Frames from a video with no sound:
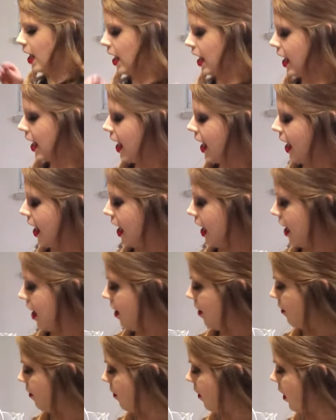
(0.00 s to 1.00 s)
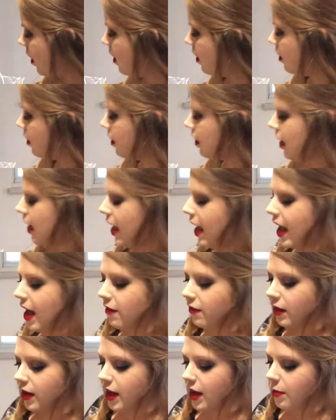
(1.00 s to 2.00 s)
I have
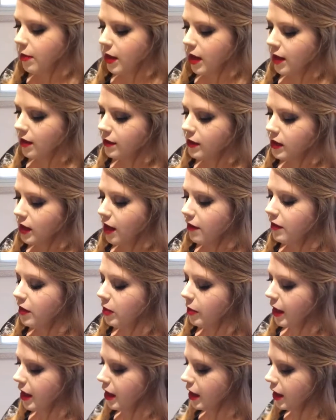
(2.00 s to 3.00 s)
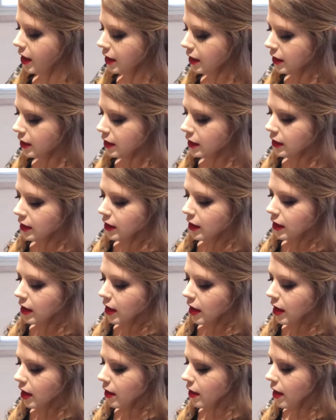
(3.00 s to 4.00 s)
1/2 cup of softened butter.
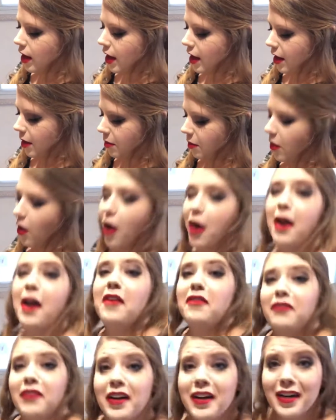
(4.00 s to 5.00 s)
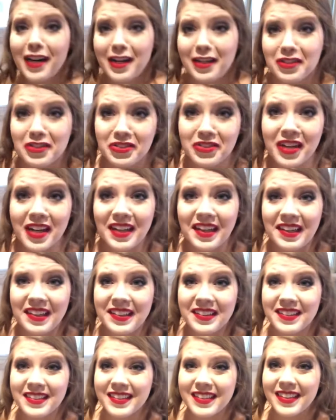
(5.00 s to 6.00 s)
I figured out a
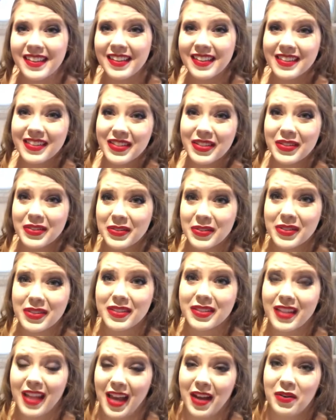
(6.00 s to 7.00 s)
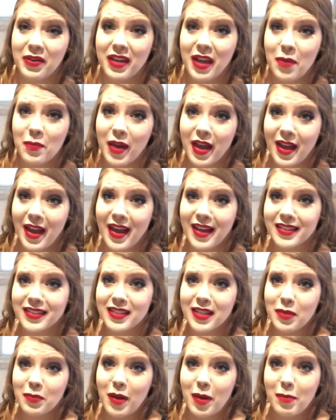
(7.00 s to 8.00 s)
trick to like get my
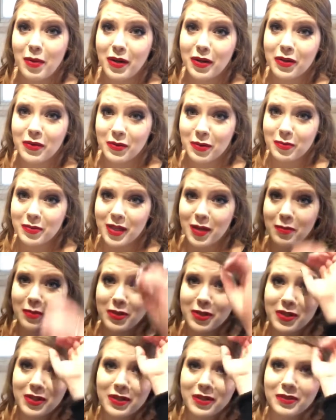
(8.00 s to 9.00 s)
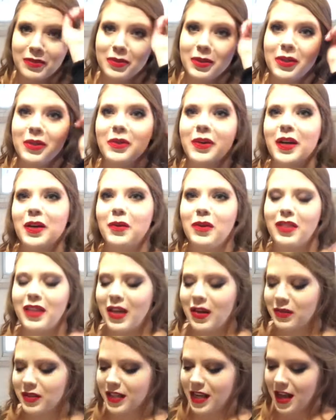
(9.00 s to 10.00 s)
eggs and my butter room temperature real quick
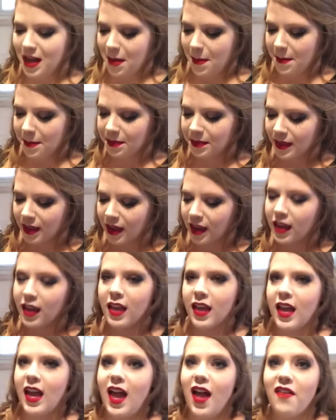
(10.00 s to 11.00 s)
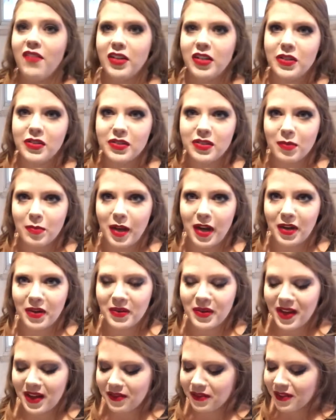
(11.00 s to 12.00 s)
without having to use the
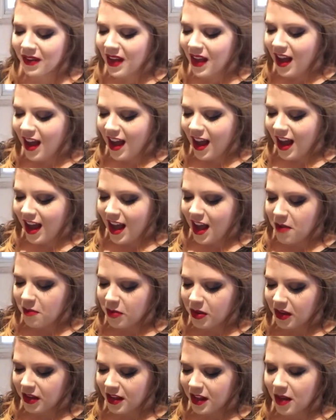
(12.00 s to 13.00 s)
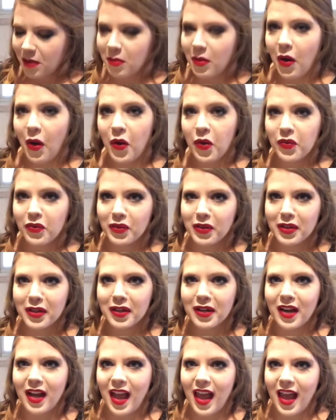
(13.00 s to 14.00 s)
microwave. I put them
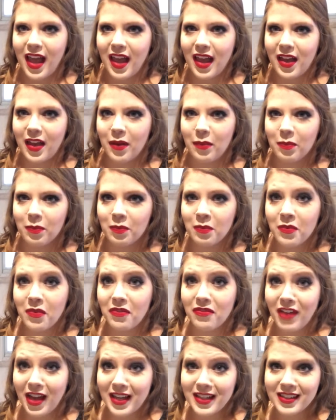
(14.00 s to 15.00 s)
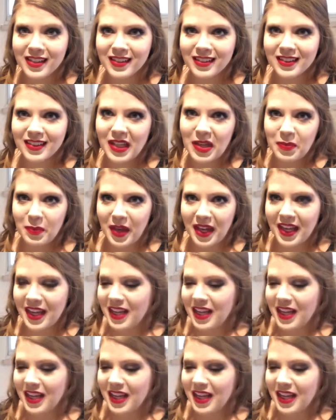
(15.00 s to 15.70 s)
over a vent in my